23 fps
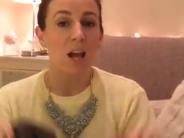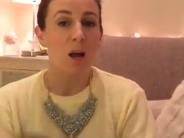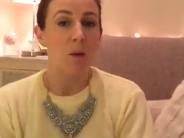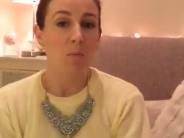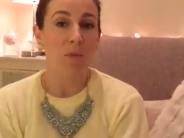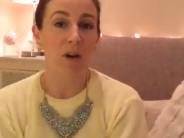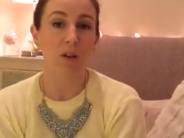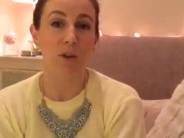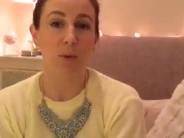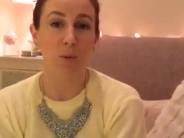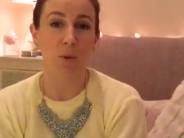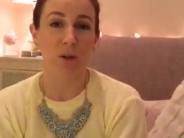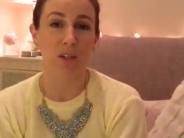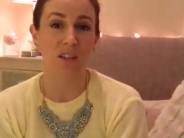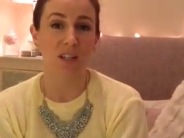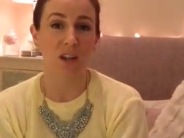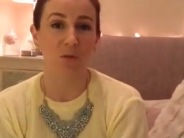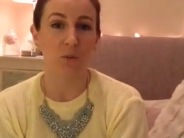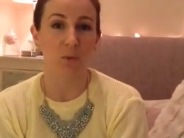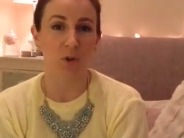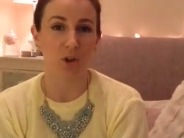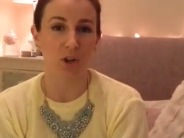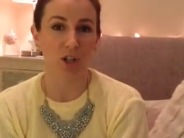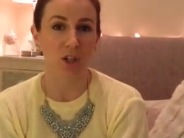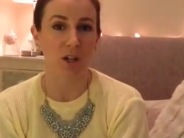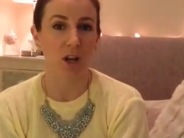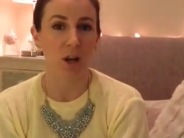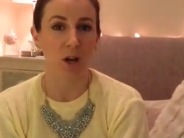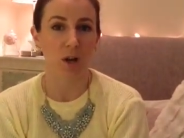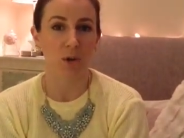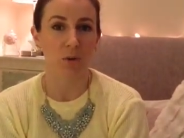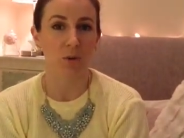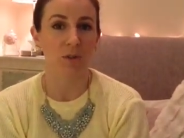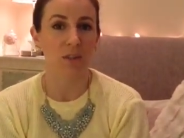my other ones I've washed
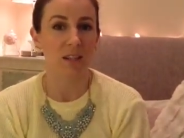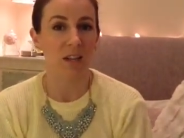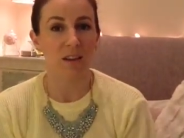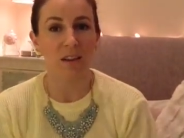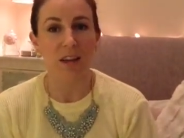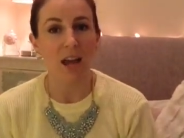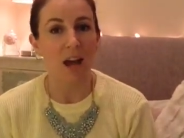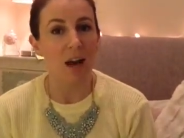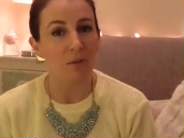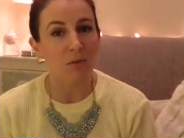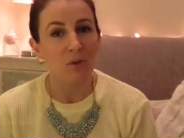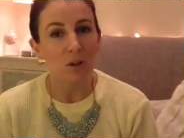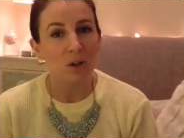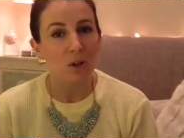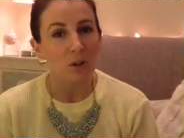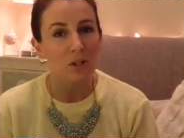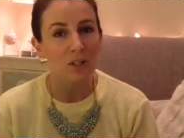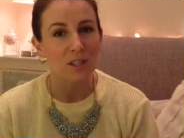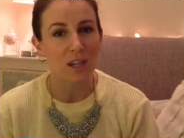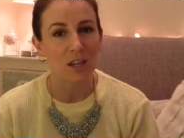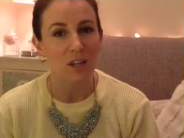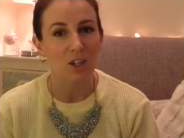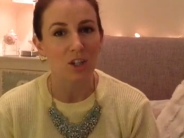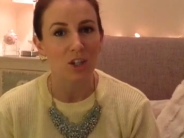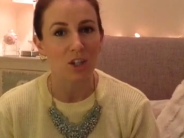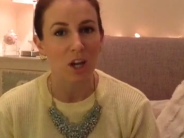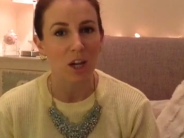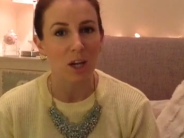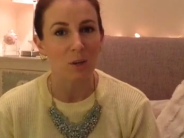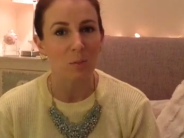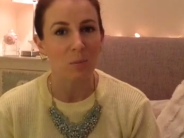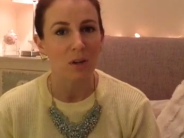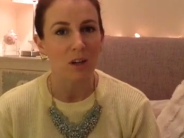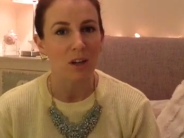loads and they haven't lost their
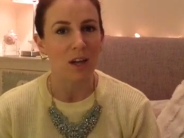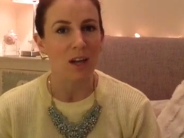shape